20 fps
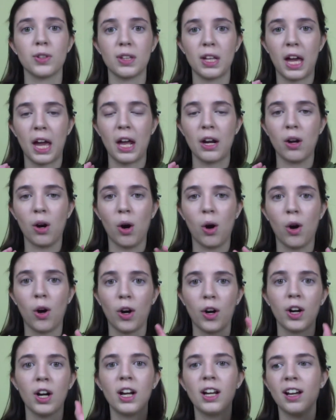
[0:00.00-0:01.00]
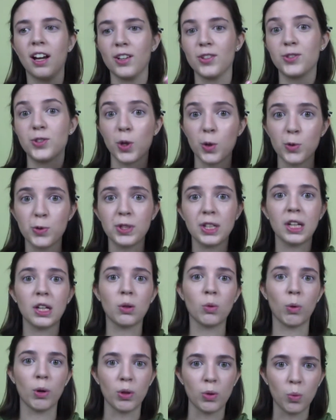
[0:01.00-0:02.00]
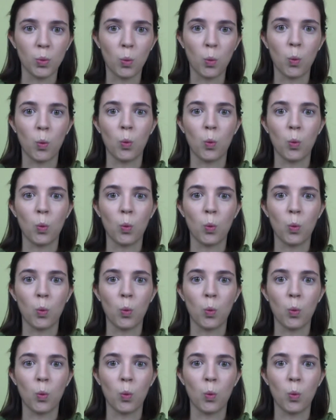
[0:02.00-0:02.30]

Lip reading: that are associated with